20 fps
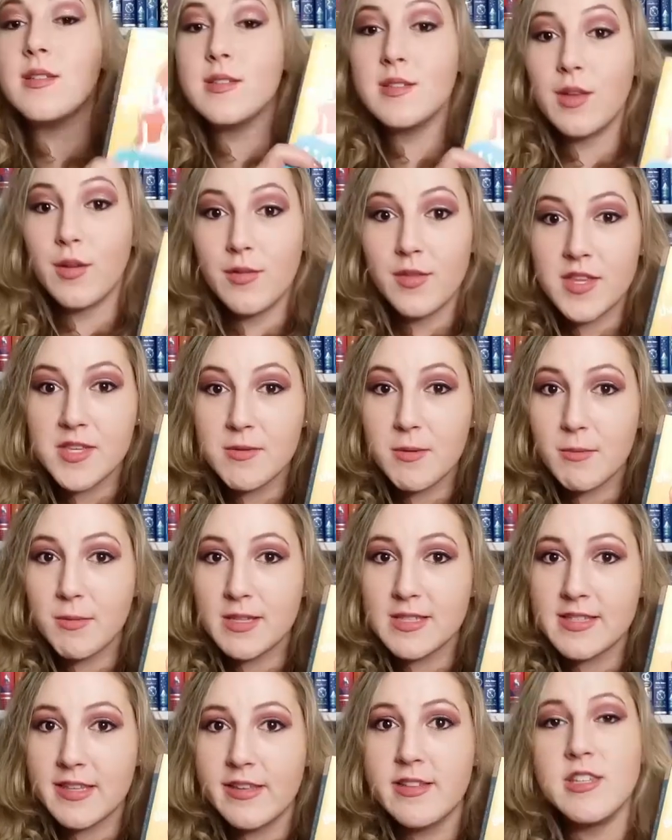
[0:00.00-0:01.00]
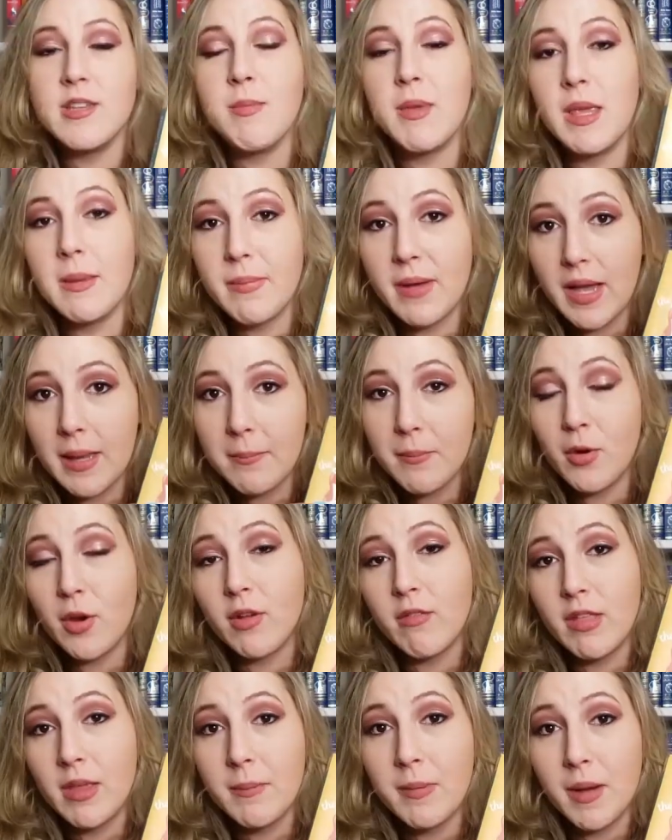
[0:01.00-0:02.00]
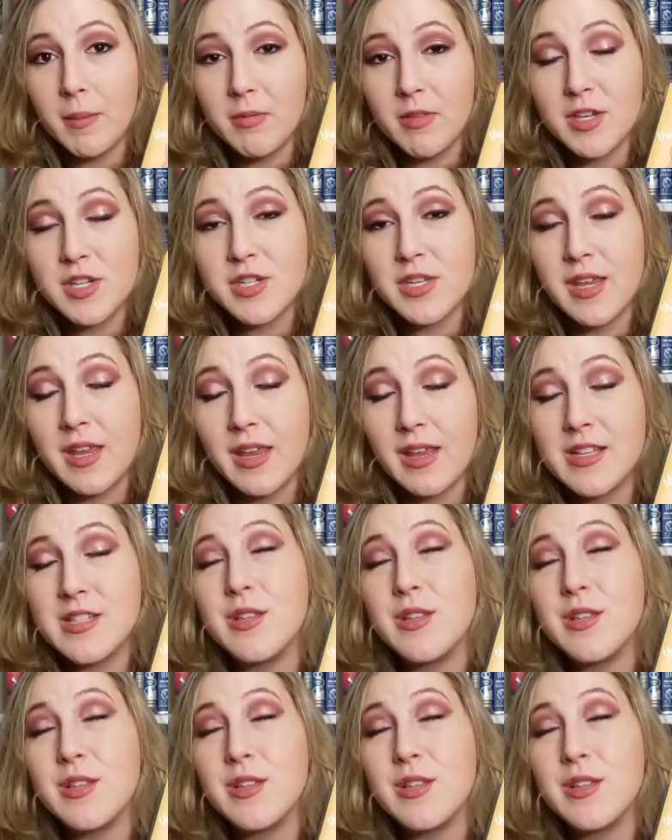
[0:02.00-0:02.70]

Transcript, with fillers: So this one was sent to me by Berkeley Publishing,